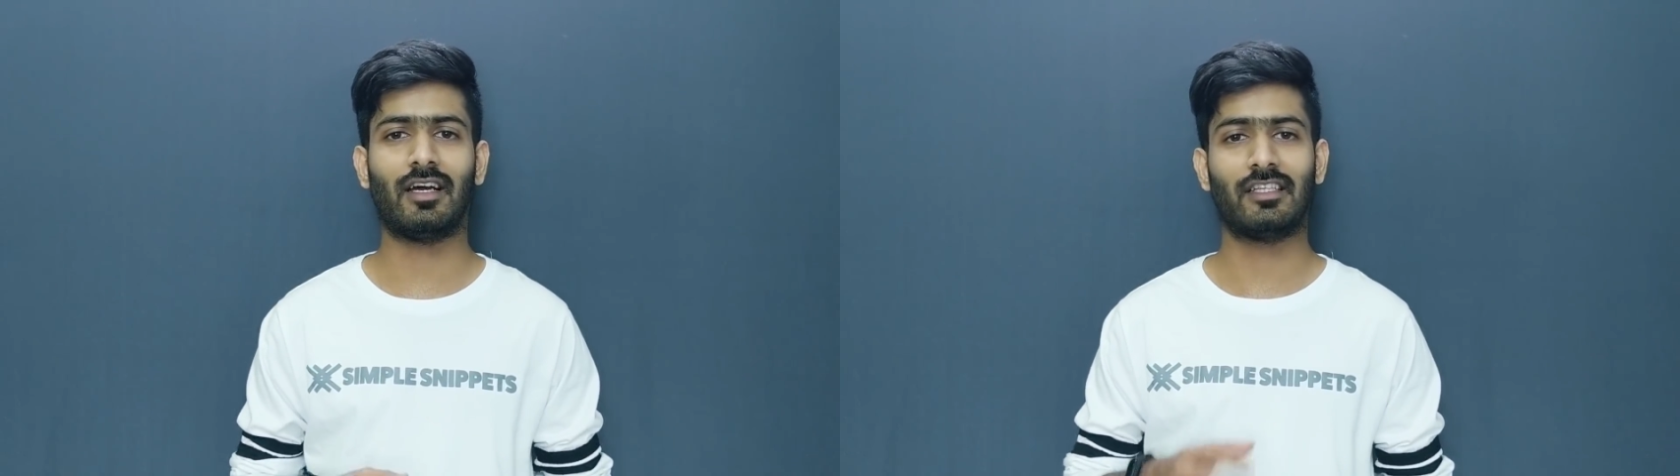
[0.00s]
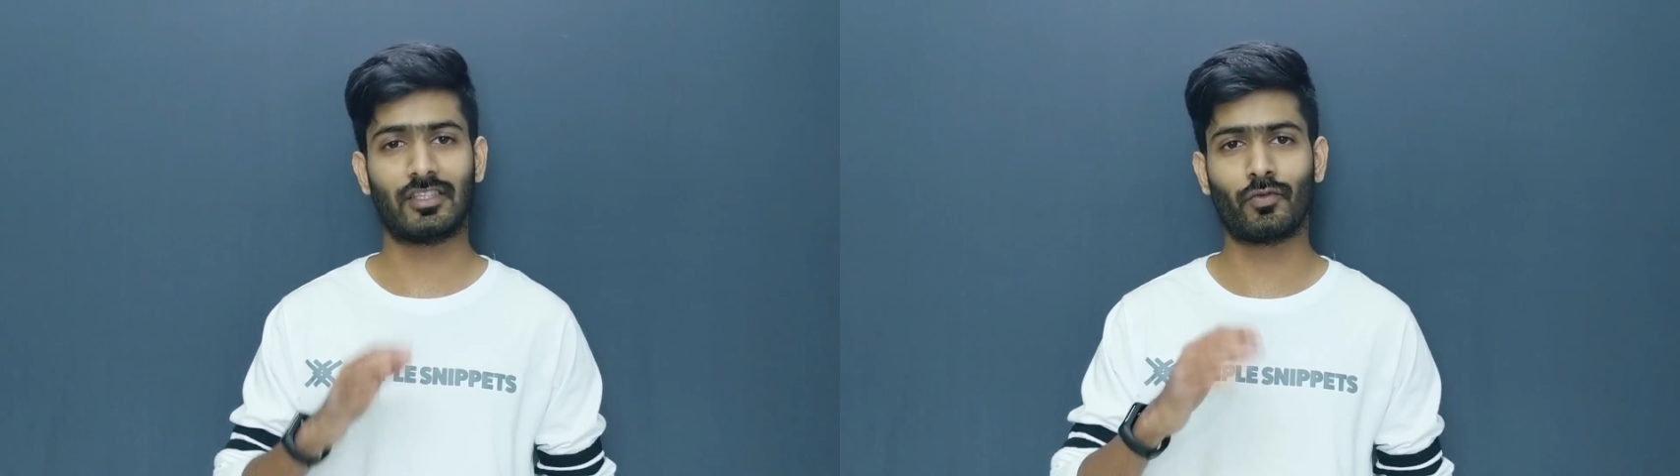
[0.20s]

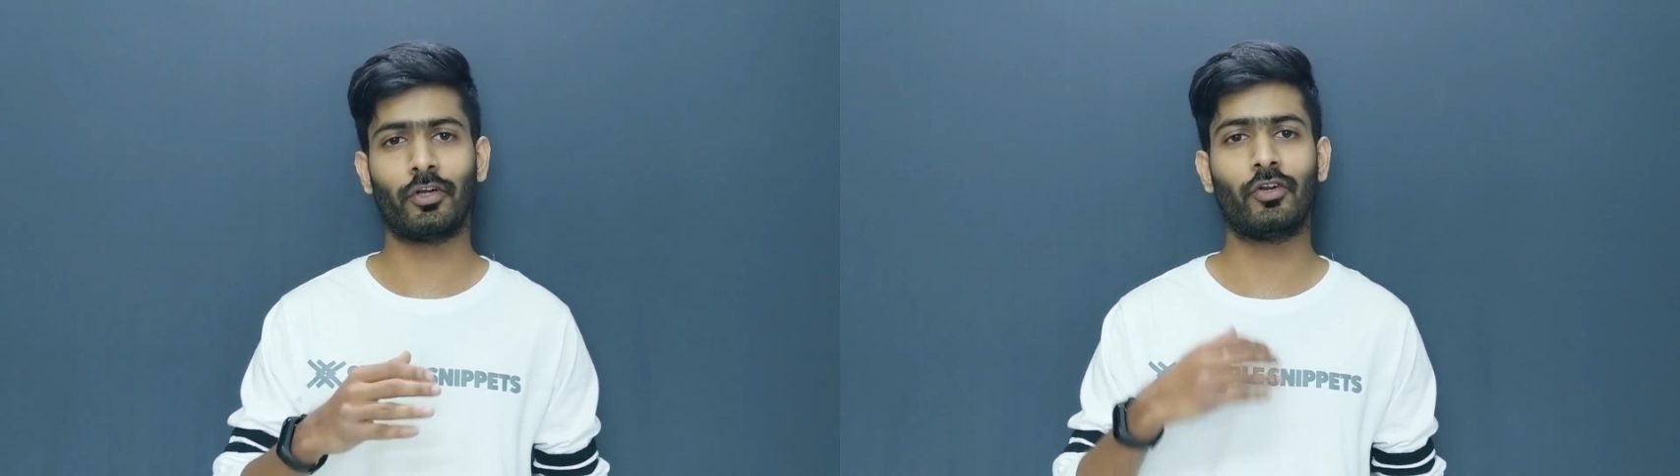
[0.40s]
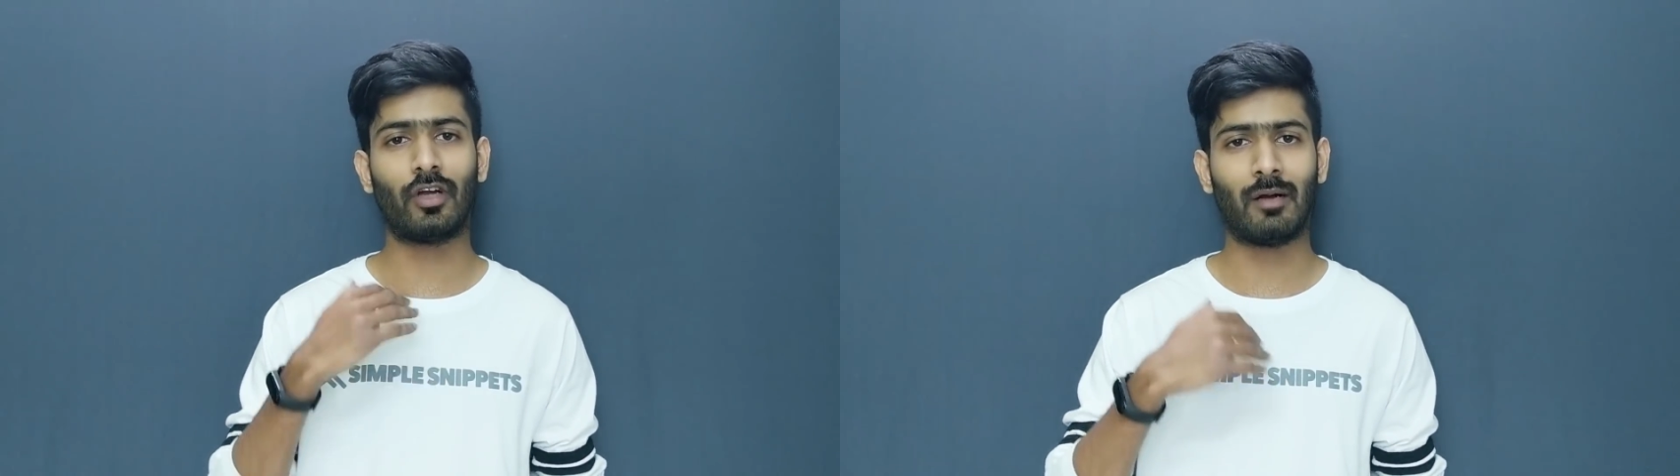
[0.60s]
I just
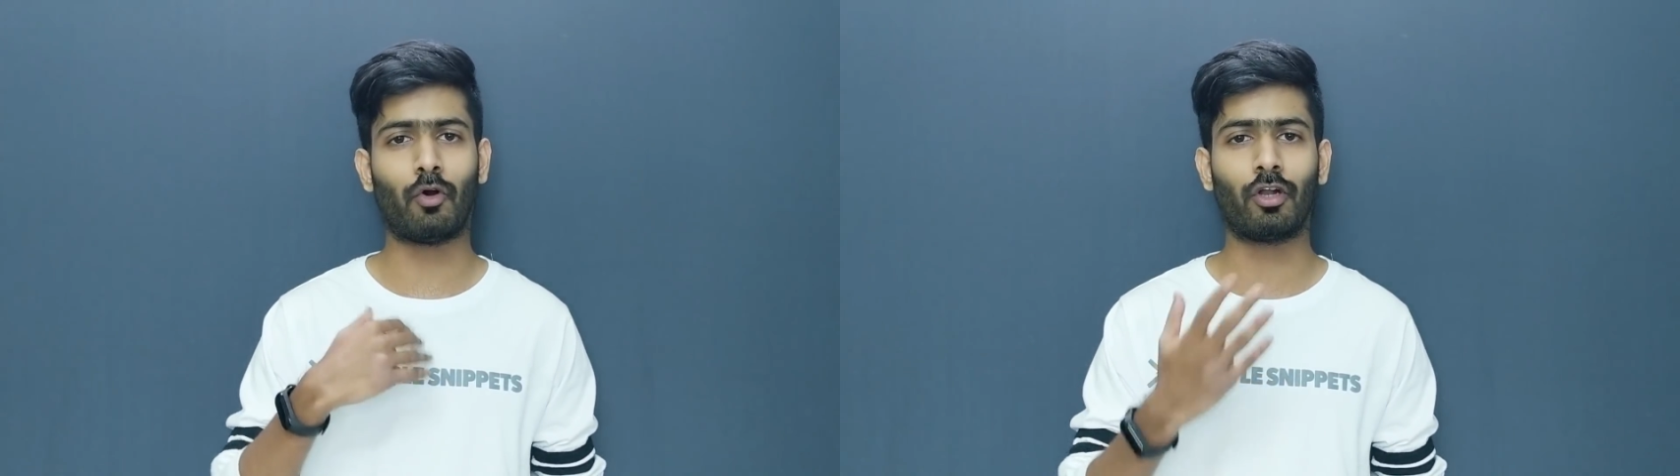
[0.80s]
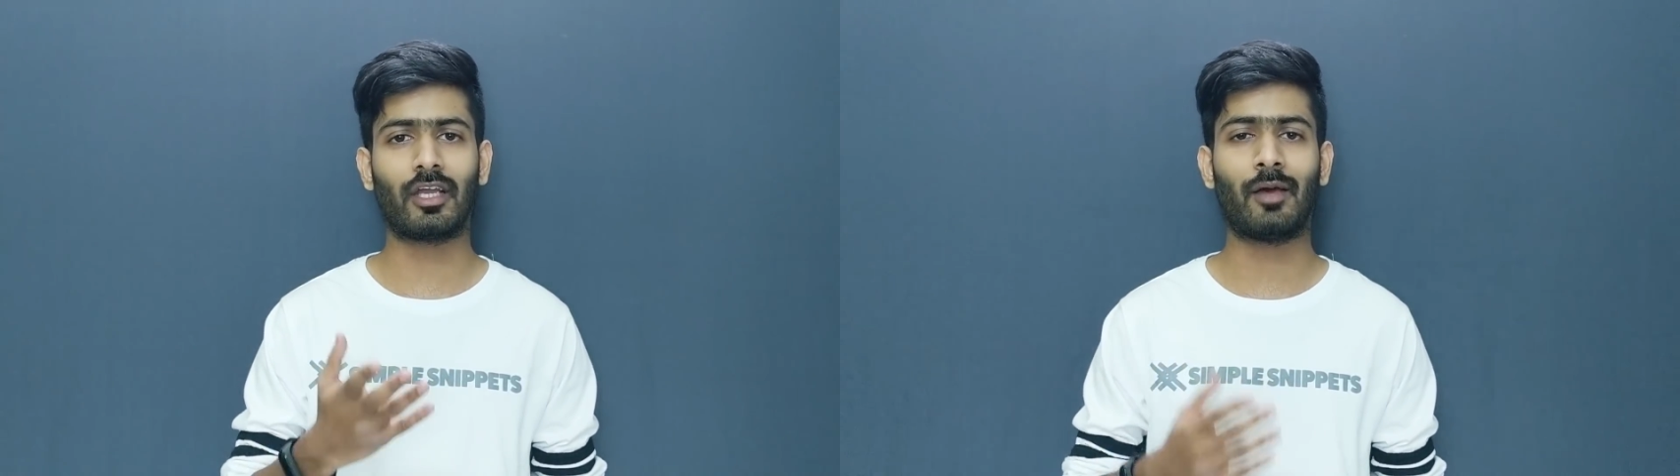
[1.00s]
wanted to come
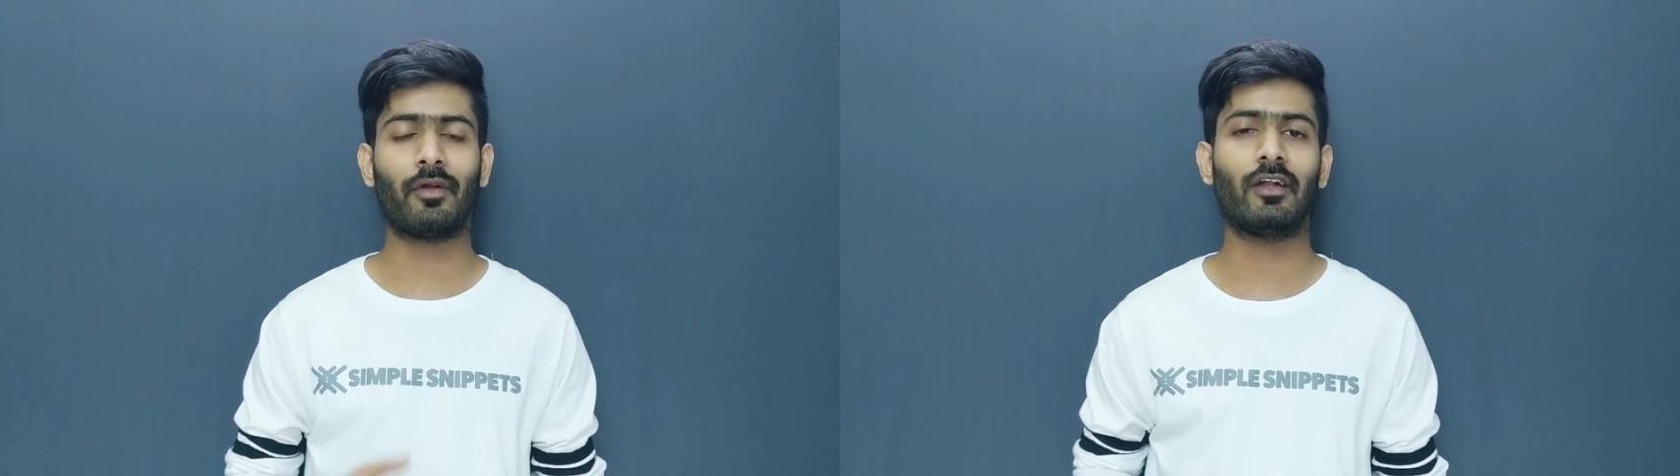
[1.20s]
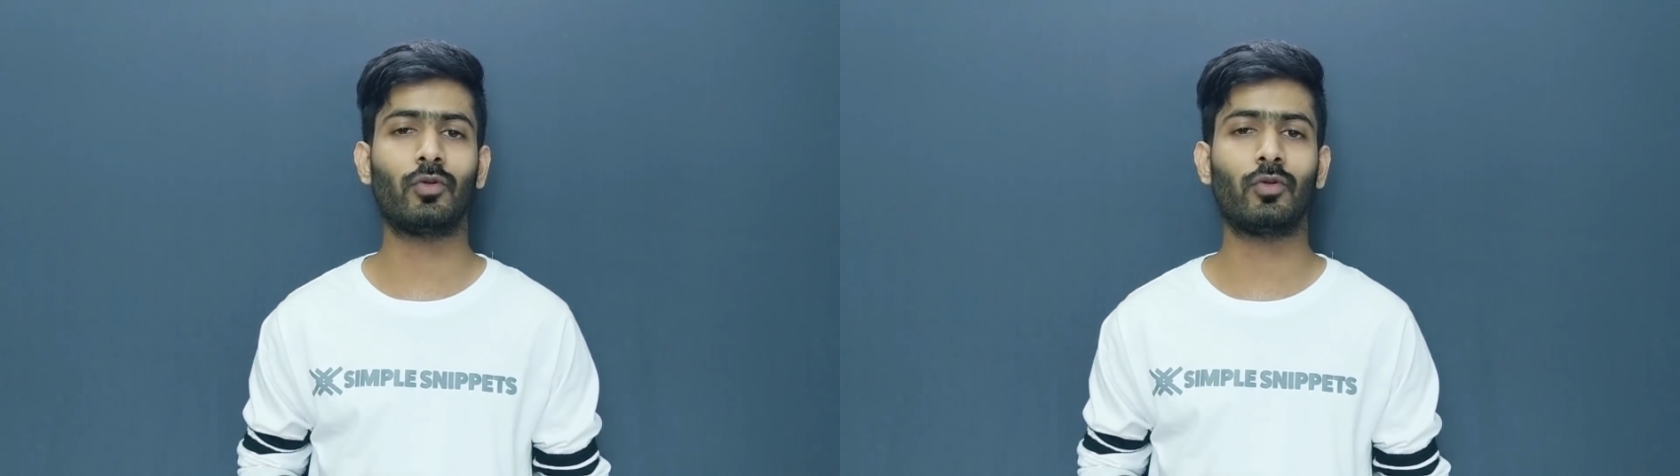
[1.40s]
on camera